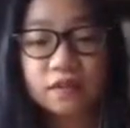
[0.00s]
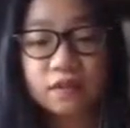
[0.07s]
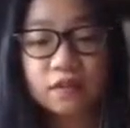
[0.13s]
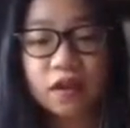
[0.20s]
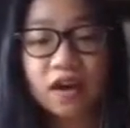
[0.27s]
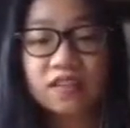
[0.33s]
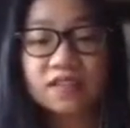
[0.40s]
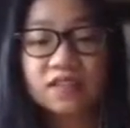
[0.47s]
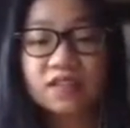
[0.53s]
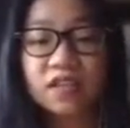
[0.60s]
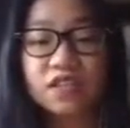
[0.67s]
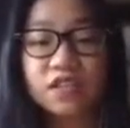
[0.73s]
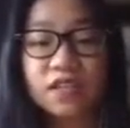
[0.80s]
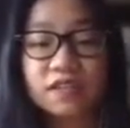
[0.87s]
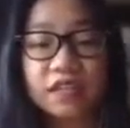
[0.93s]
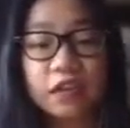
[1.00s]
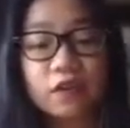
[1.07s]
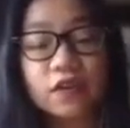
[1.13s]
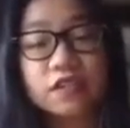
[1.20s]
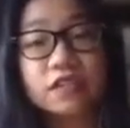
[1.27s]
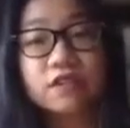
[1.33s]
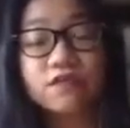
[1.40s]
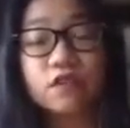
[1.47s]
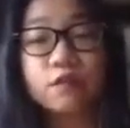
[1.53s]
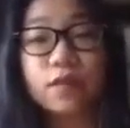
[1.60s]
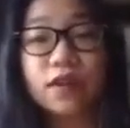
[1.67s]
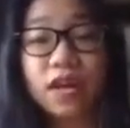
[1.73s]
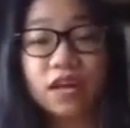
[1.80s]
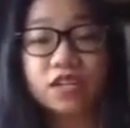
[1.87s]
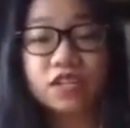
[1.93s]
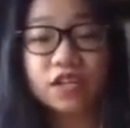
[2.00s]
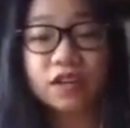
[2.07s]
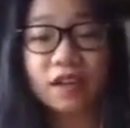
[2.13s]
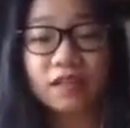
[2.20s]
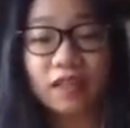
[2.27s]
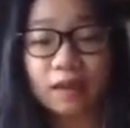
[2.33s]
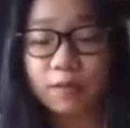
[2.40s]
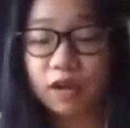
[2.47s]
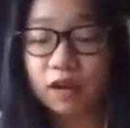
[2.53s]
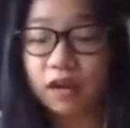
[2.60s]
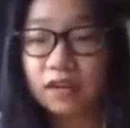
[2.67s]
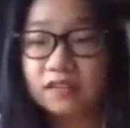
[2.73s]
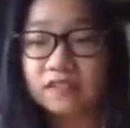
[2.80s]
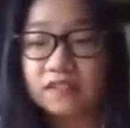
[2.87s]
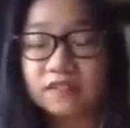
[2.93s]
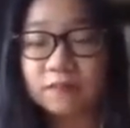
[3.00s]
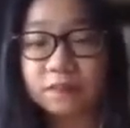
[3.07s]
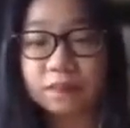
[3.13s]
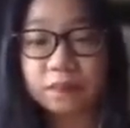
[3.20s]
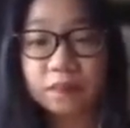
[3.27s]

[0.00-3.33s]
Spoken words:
through causes such as increasing food production and labor costs.